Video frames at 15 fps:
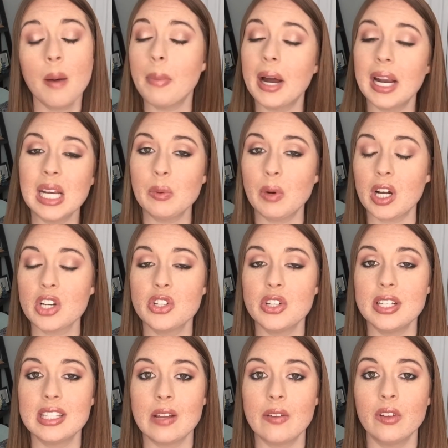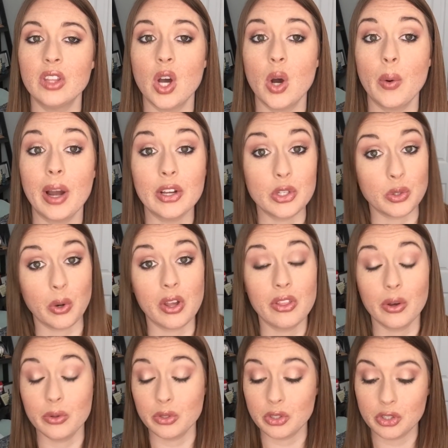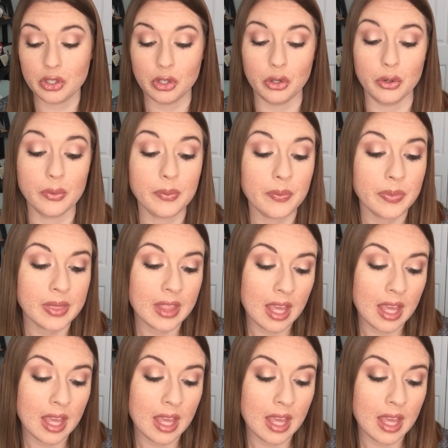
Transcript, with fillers: body washes, even though I enjoy those too.